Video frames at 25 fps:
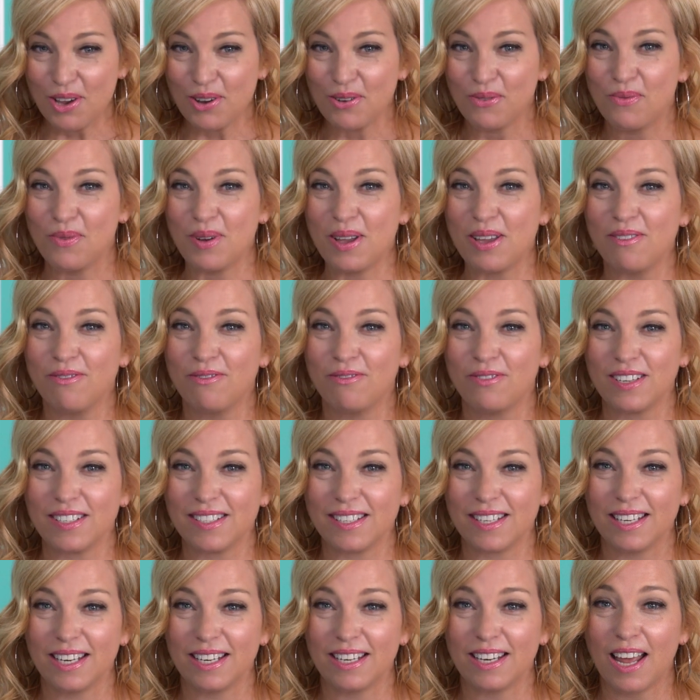We've
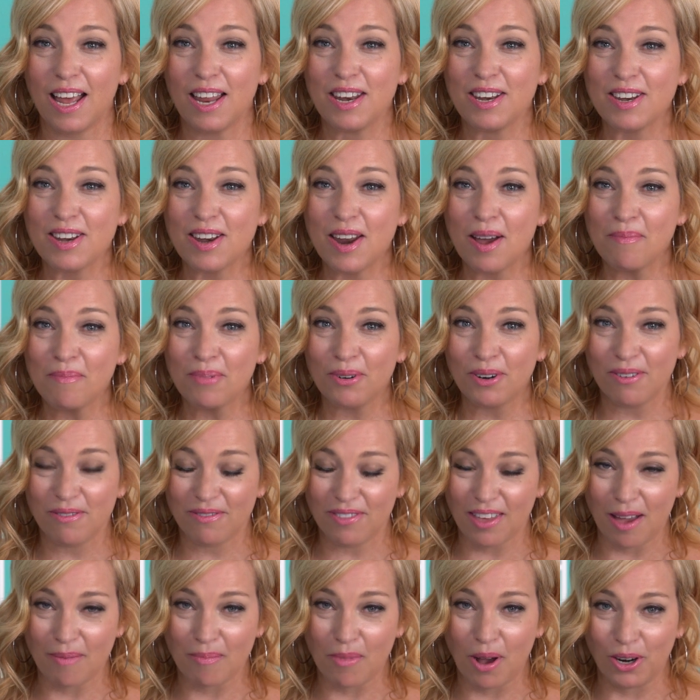visited a number
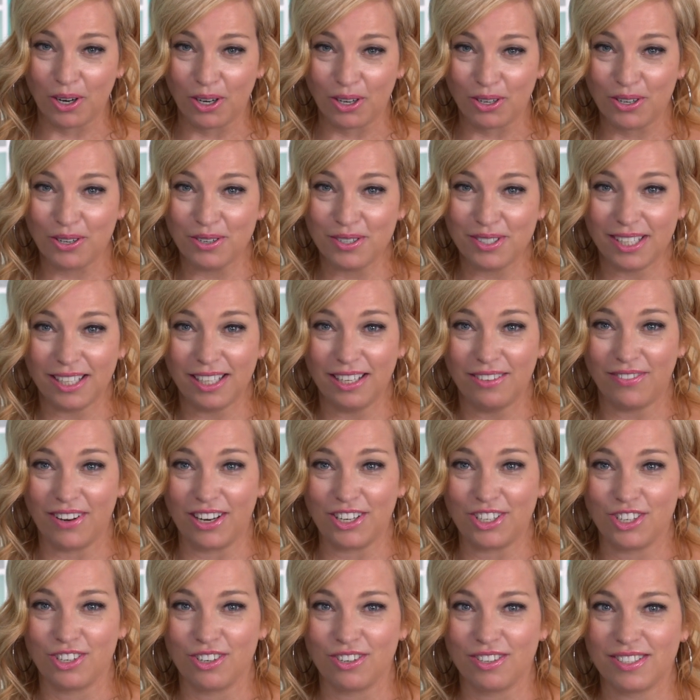of them on our cruising
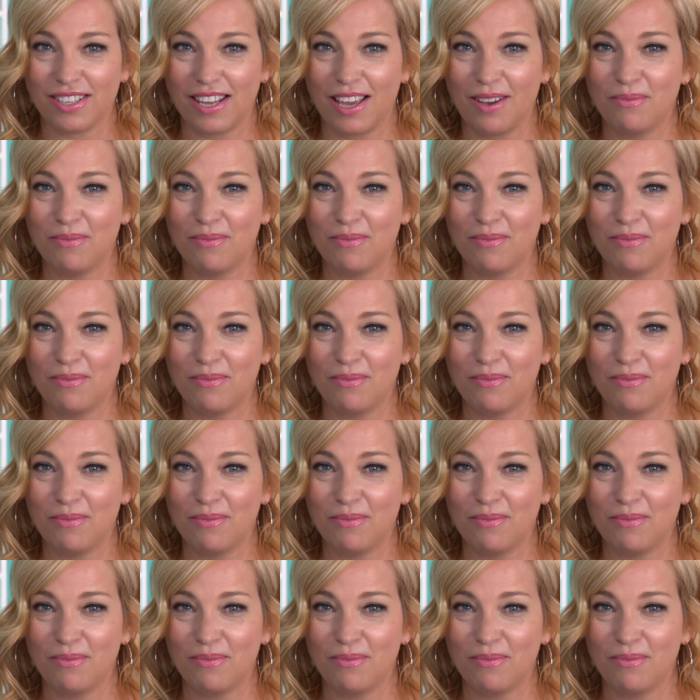adventures,